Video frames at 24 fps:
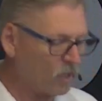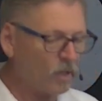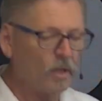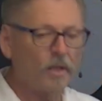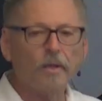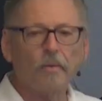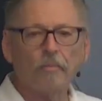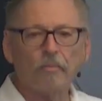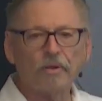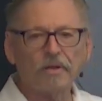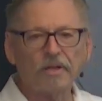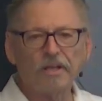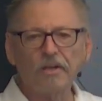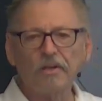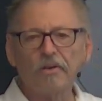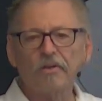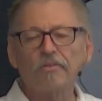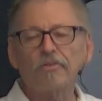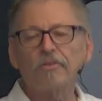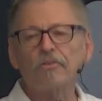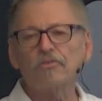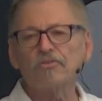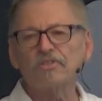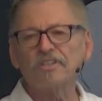But here,
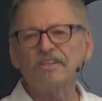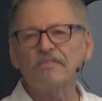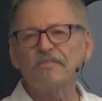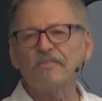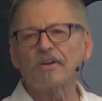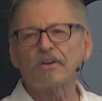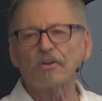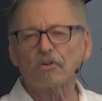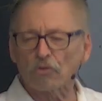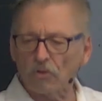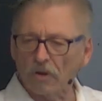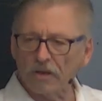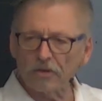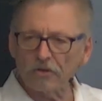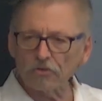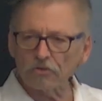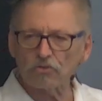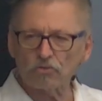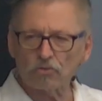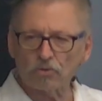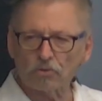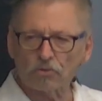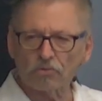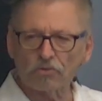there's even a greater
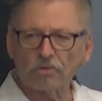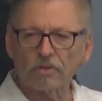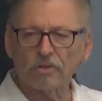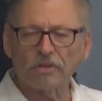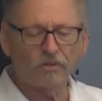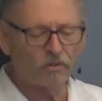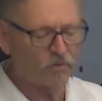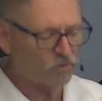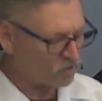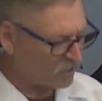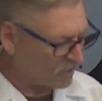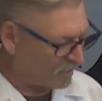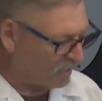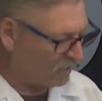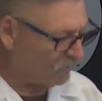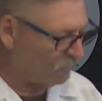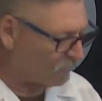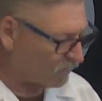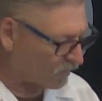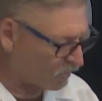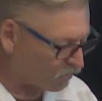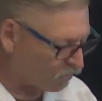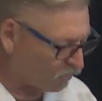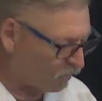truth. There's
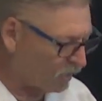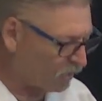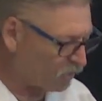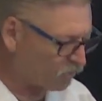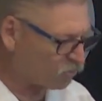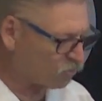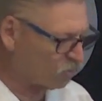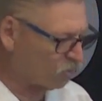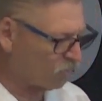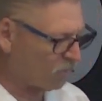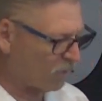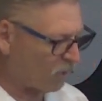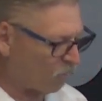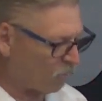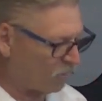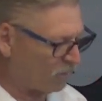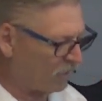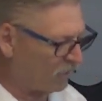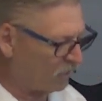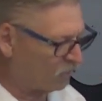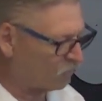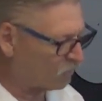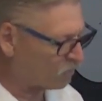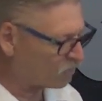even a greater truth that we
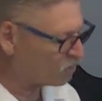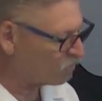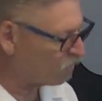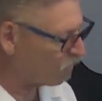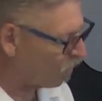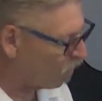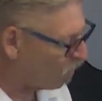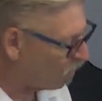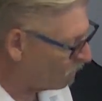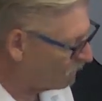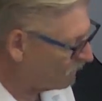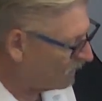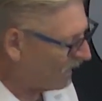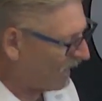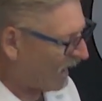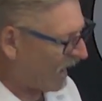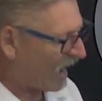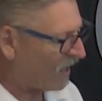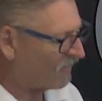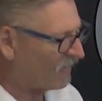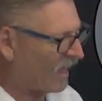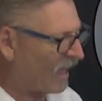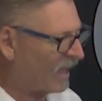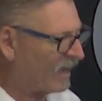need to explore,
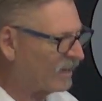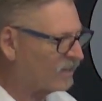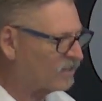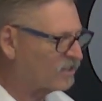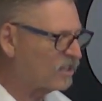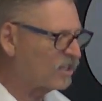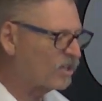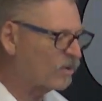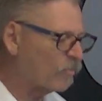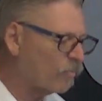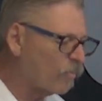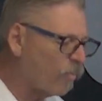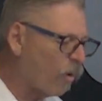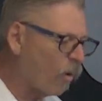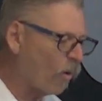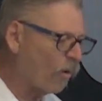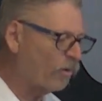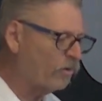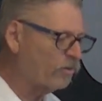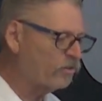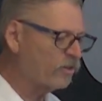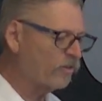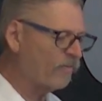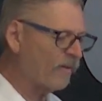and that is the
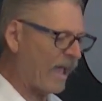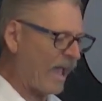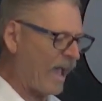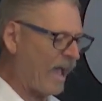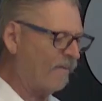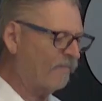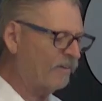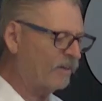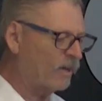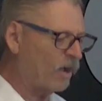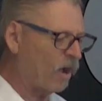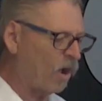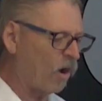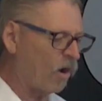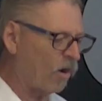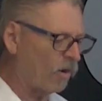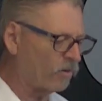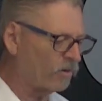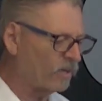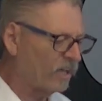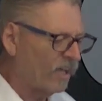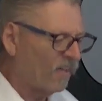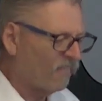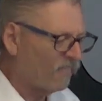importance of having a heart
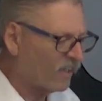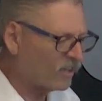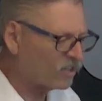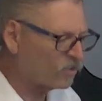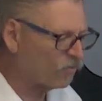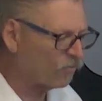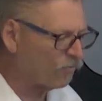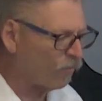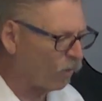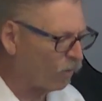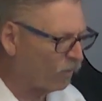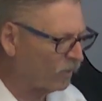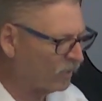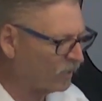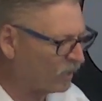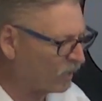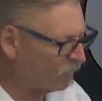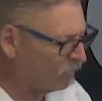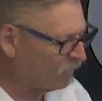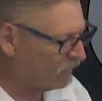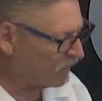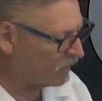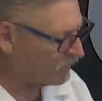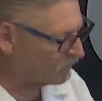that's fully
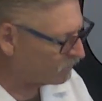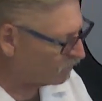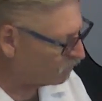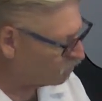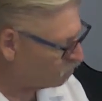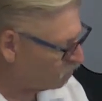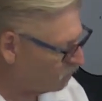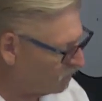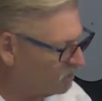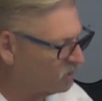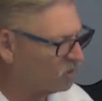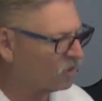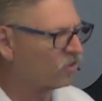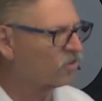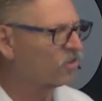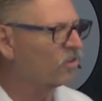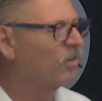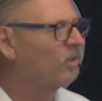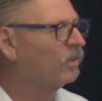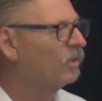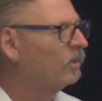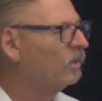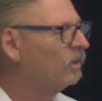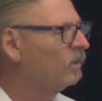committed to Jesus
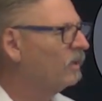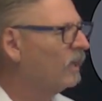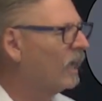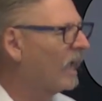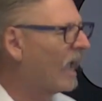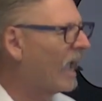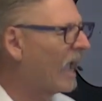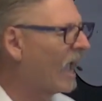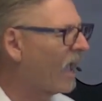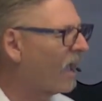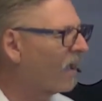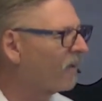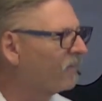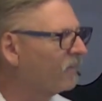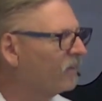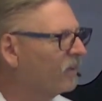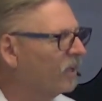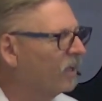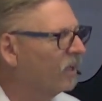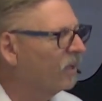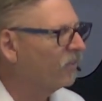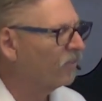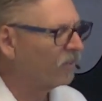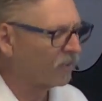and the